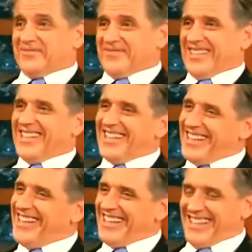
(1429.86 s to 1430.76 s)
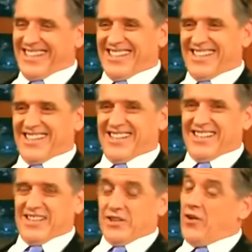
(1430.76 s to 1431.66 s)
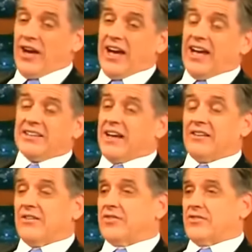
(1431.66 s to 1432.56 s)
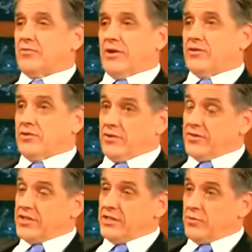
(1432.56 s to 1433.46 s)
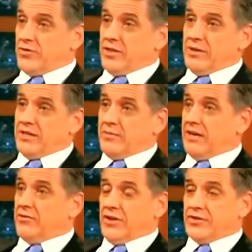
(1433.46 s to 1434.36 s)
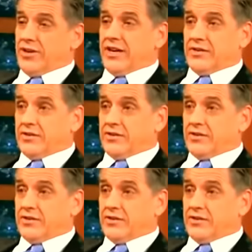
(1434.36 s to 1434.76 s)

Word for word: yeah. No, I, I, I love David Bowie. Did you ever see the movie he made, The Man Who Fell to Earth?